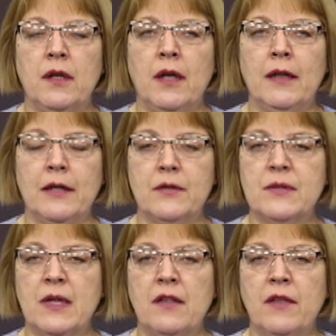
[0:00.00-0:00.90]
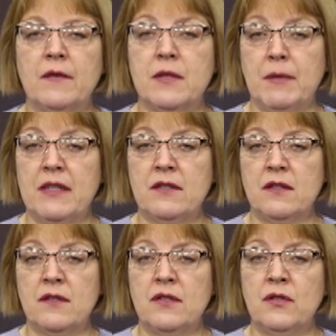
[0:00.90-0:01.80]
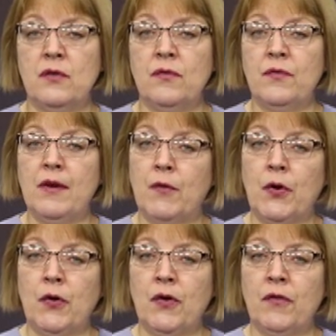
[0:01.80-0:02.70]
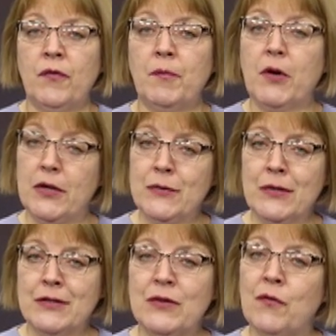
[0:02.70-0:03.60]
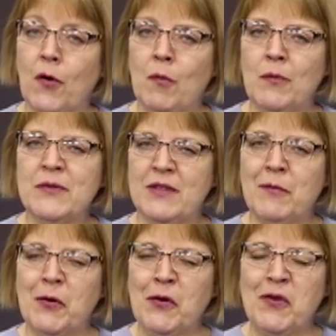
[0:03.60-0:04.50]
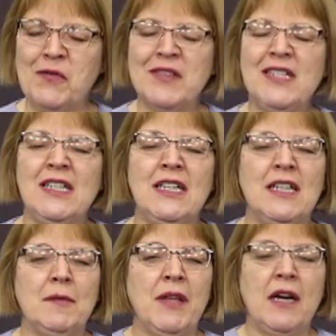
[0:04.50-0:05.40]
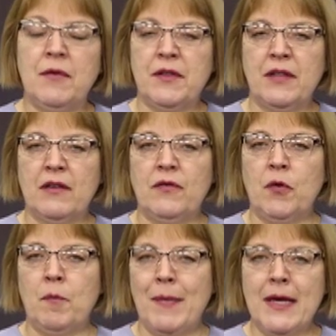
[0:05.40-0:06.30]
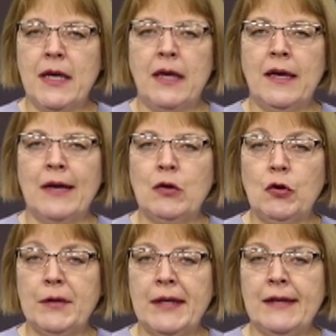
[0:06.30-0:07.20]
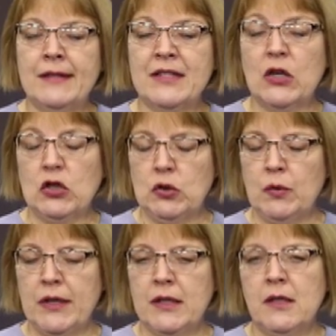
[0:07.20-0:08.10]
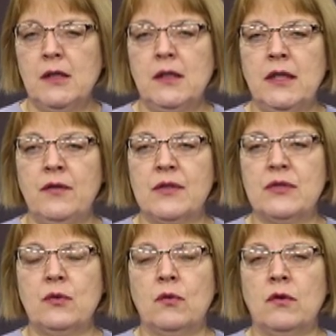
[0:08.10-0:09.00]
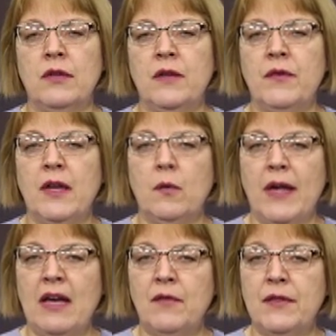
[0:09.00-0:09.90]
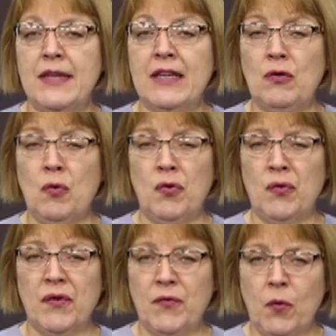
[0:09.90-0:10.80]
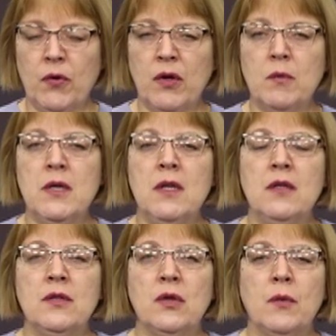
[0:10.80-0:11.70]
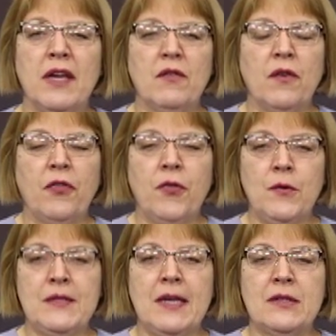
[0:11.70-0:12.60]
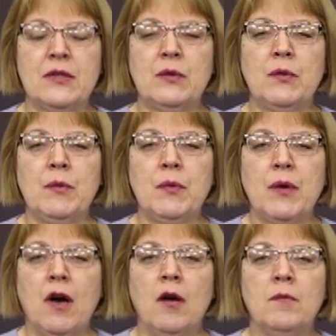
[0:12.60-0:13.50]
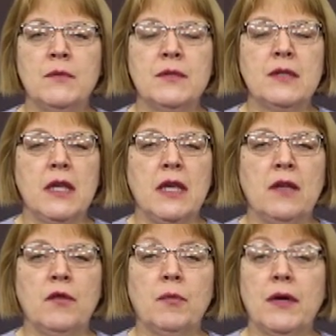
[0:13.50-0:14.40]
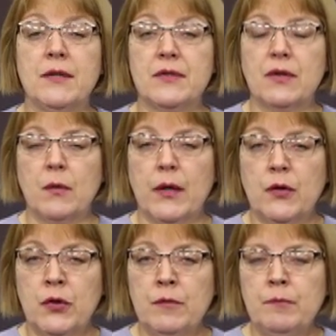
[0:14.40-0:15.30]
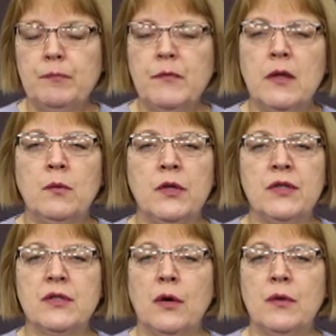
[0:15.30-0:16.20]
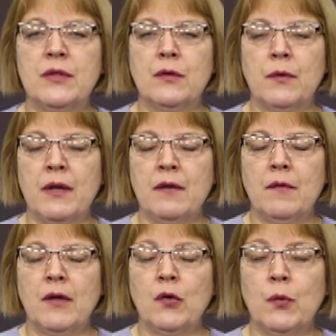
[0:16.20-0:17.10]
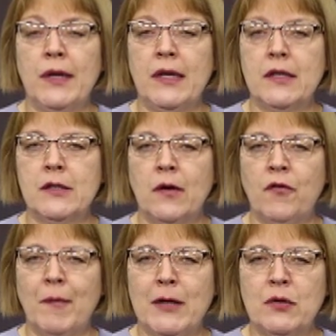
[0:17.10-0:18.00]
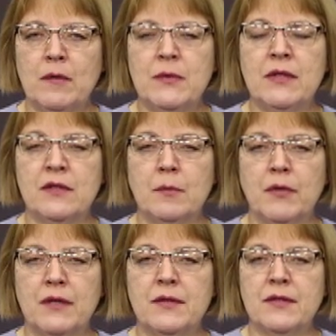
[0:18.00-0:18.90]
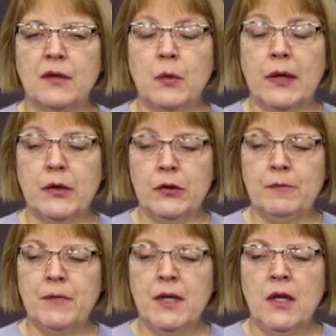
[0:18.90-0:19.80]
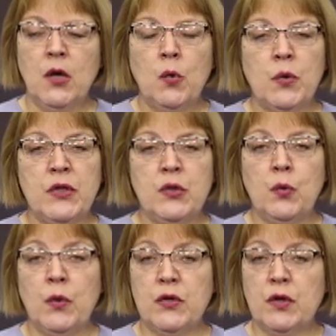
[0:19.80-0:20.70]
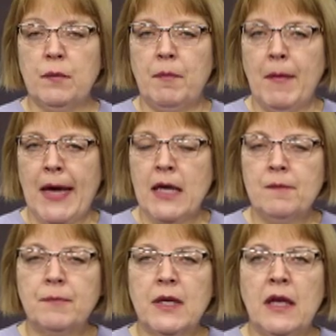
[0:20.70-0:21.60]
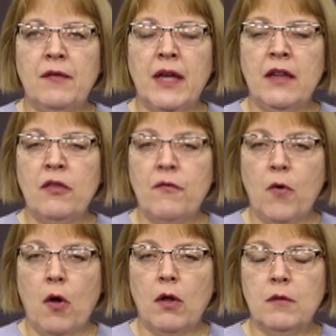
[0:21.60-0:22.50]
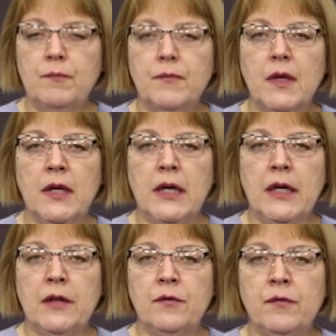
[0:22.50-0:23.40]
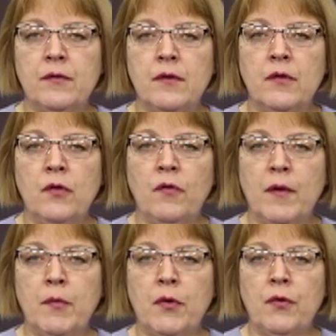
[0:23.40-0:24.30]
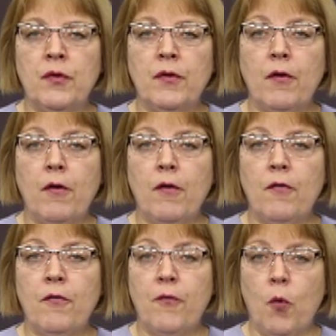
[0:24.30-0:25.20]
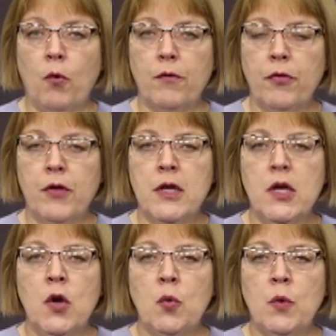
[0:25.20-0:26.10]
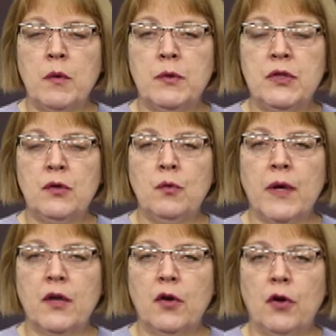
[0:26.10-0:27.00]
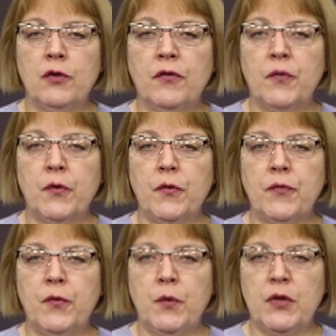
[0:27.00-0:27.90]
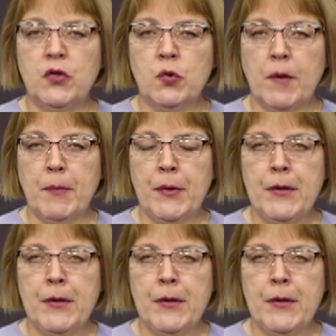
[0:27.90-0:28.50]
I like to say they have spices you've never heard of from countries you've almost never heard of. Um, everything for baking and cooking is included in this store, and if they don't have it, they can order it for you. So we have an enthusiastic group who comes, and the prices are quite good which is always a great ingredient of my trips is the prices are quite good. We do one trip in May, and then in the fall, on November 4th, we will do what I call the further foodie trip.